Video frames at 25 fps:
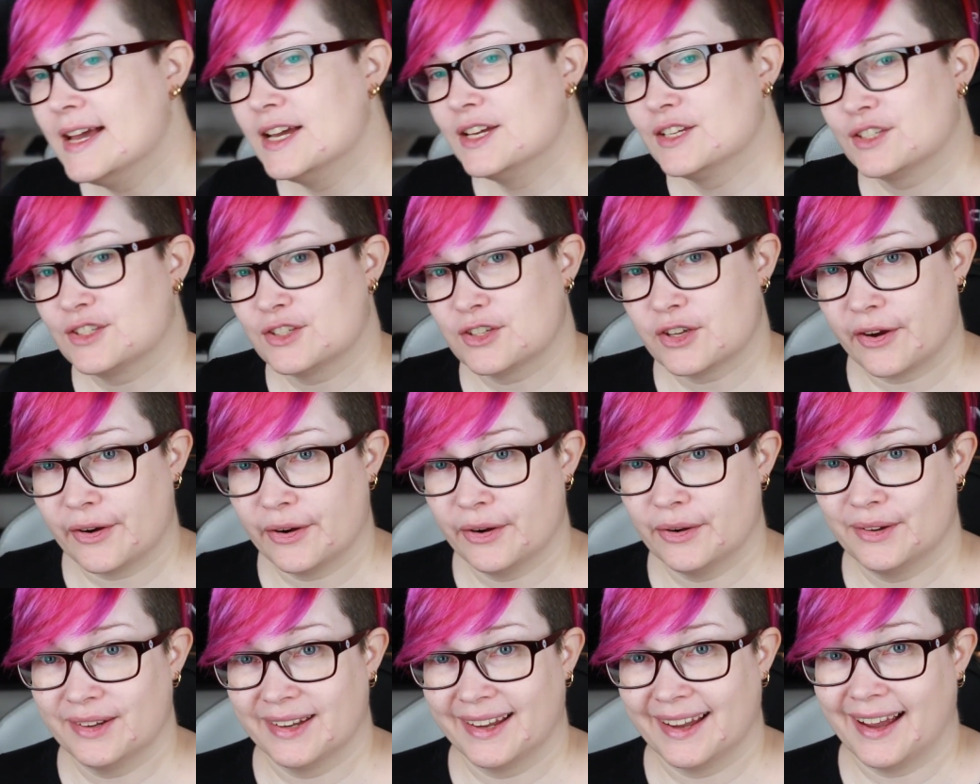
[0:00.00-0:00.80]

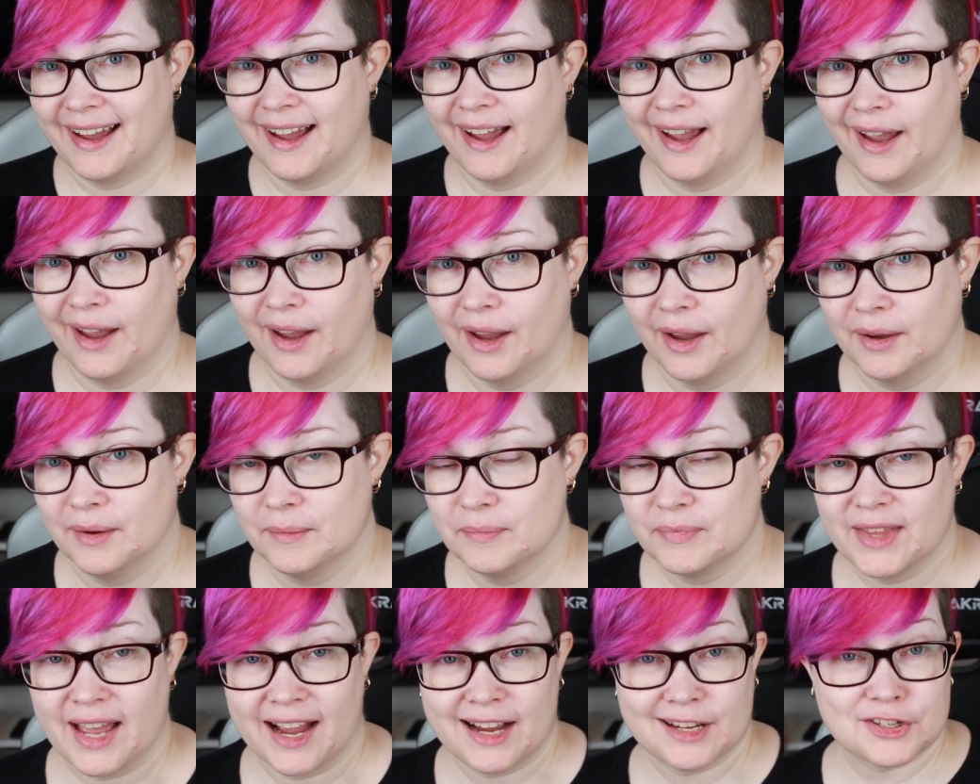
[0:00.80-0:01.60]
So
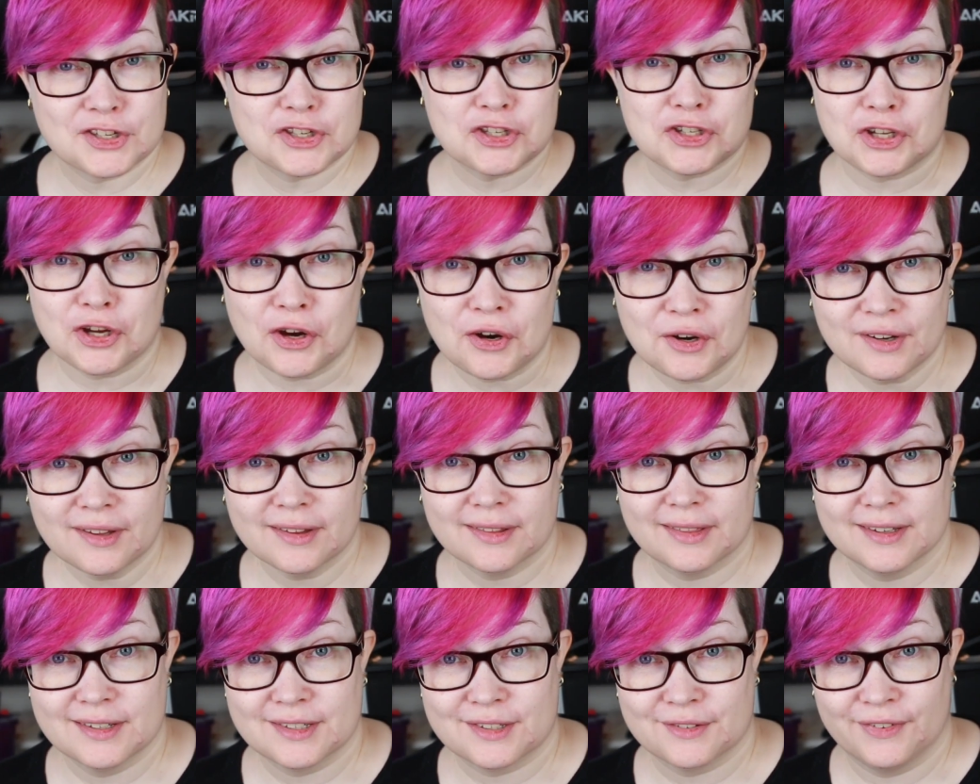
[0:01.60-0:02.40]
I
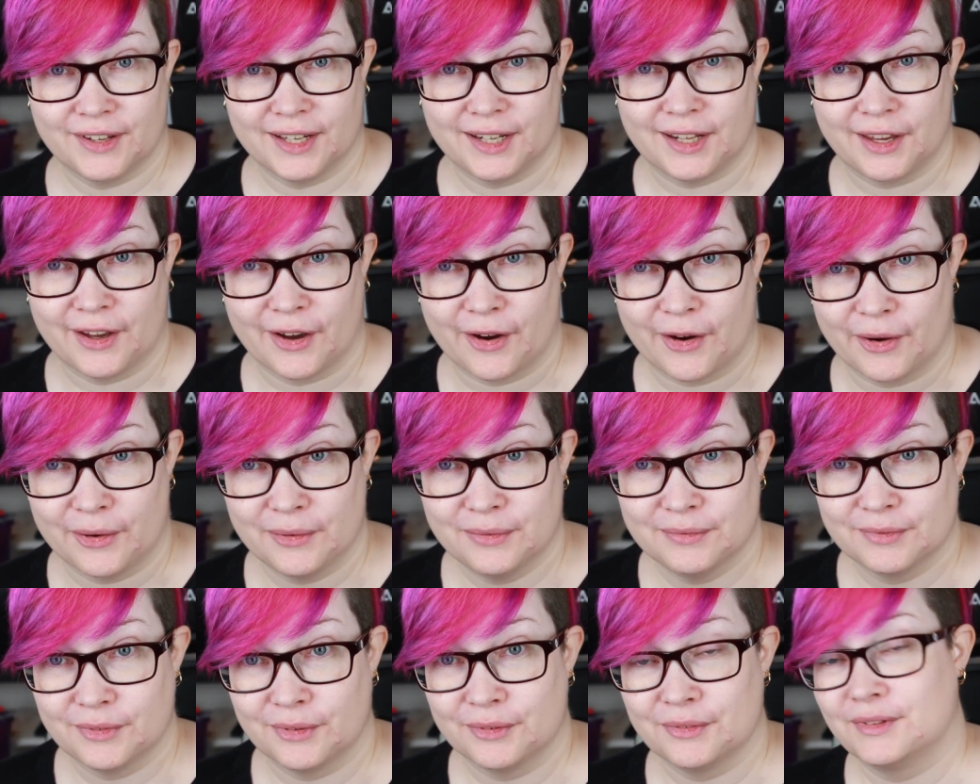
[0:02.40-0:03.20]
started this
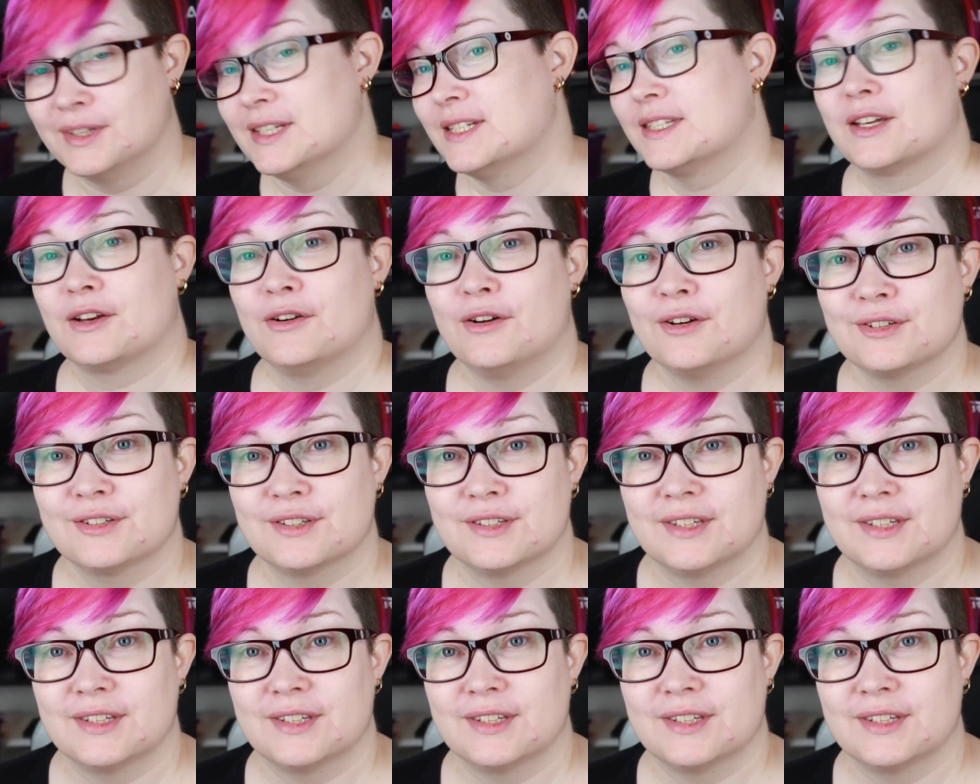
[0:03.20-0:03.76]
video, or this cross